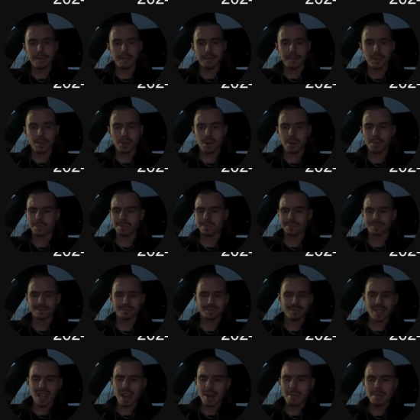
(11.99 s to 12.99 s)
So
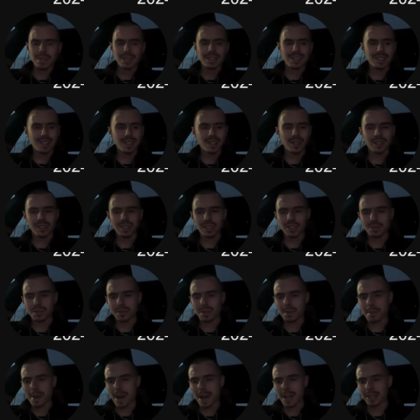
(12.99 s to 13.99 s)
I've been sitting on this for the
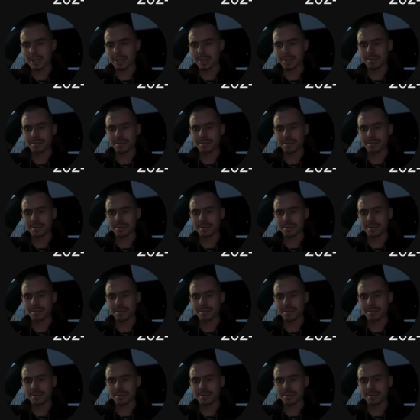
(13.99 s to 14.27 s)
past